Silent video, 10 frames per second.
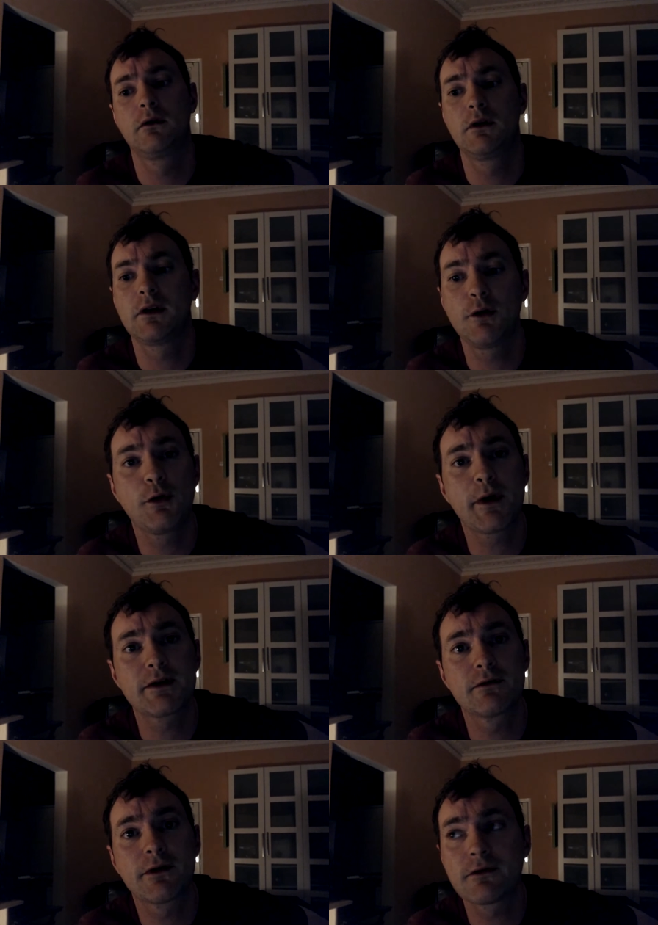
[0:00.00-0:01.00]
Can you
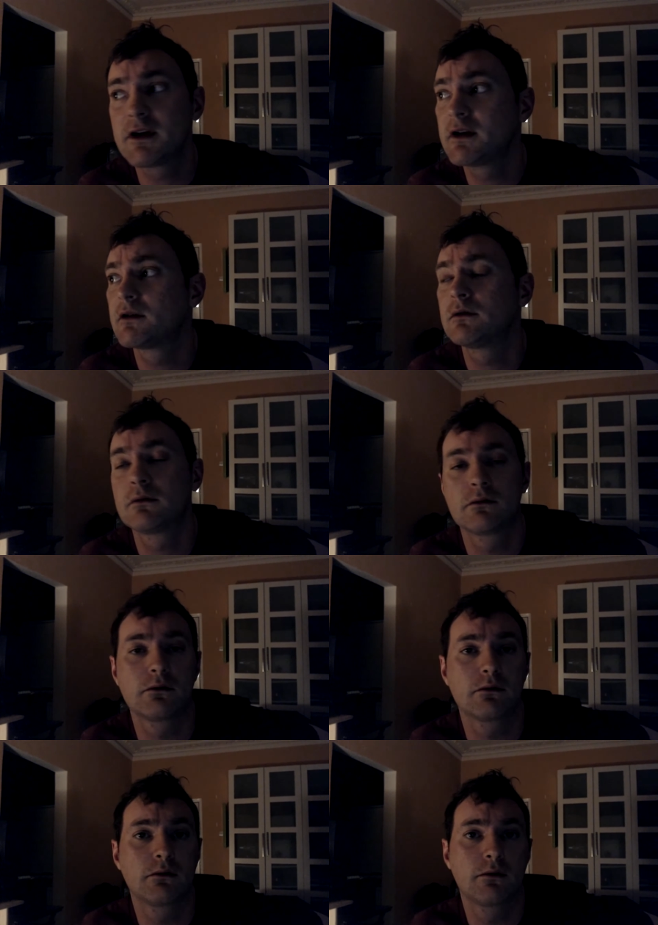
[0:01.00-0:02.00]
imagine 3-0?
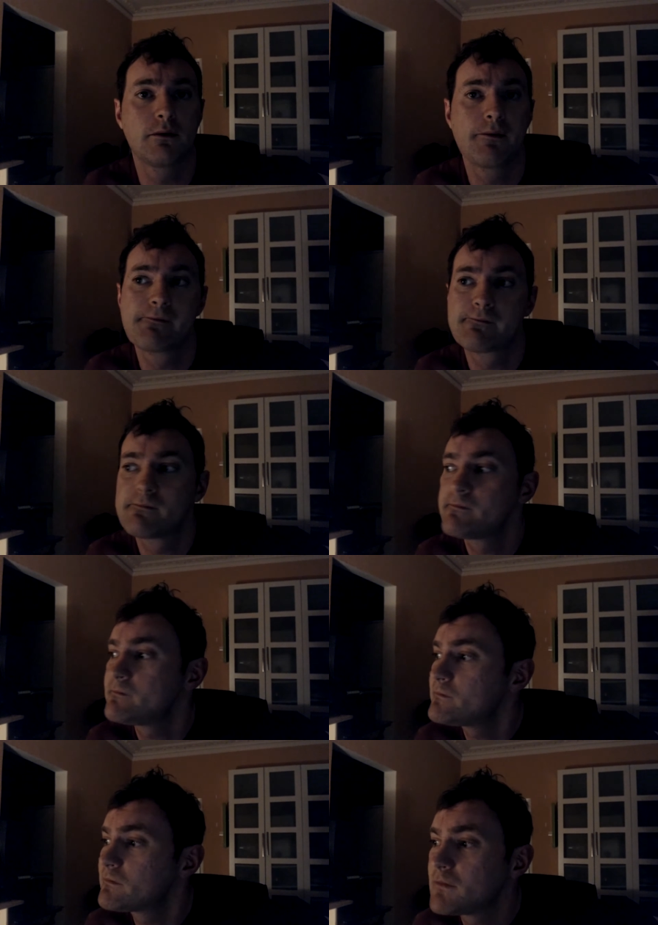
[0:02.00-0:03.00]

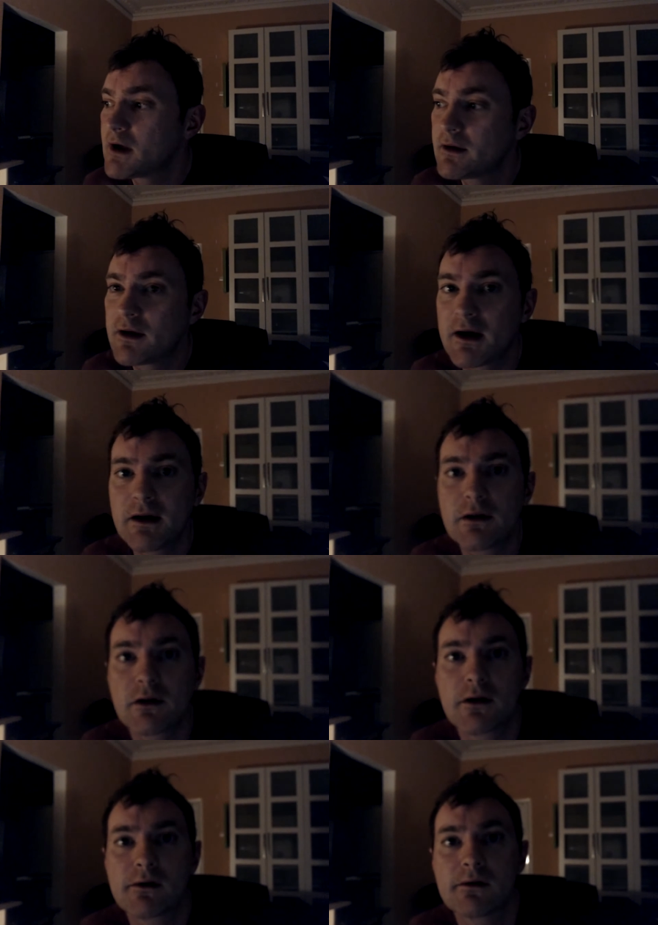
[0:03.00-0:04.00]
Man, I don't
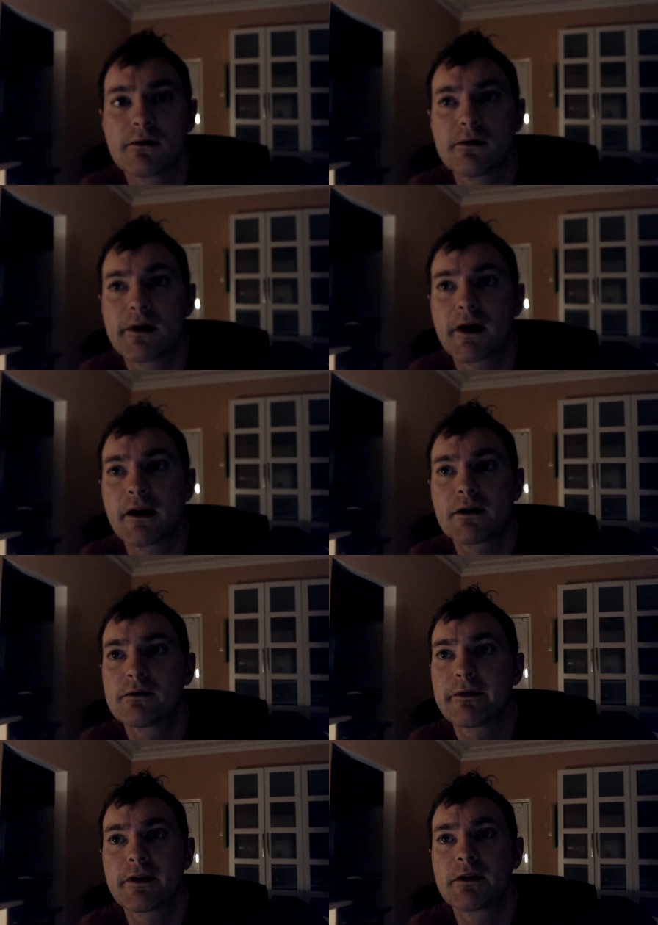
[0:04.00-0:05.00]
know. I
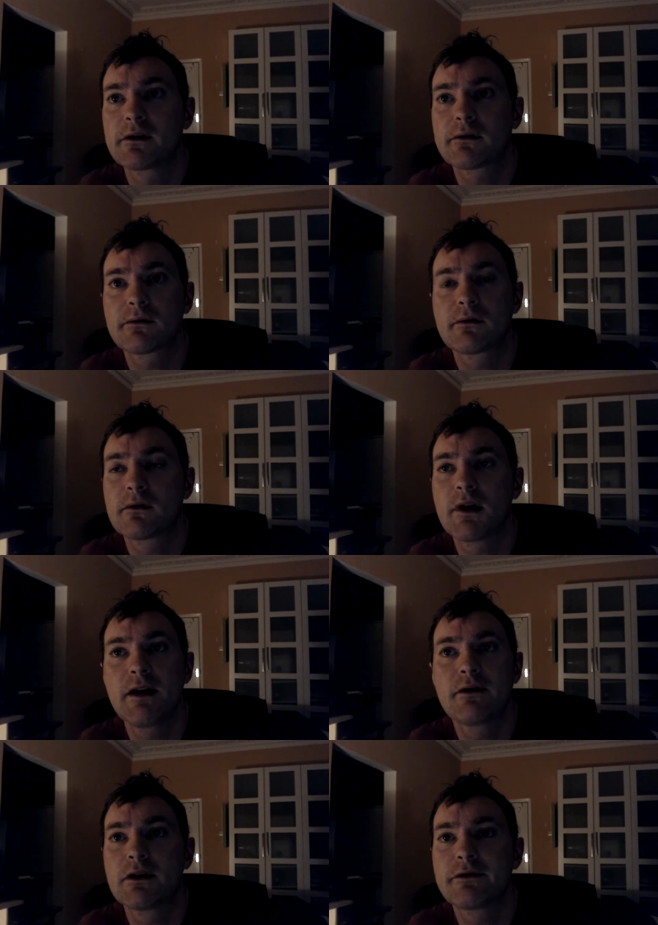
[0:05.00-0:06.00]
don't think
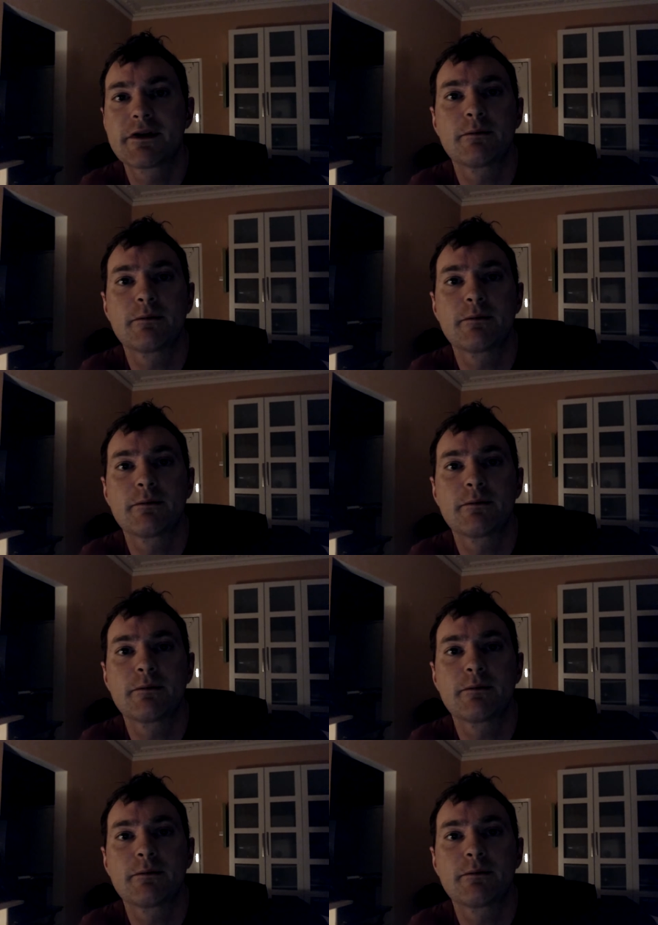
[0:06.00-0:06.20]
even if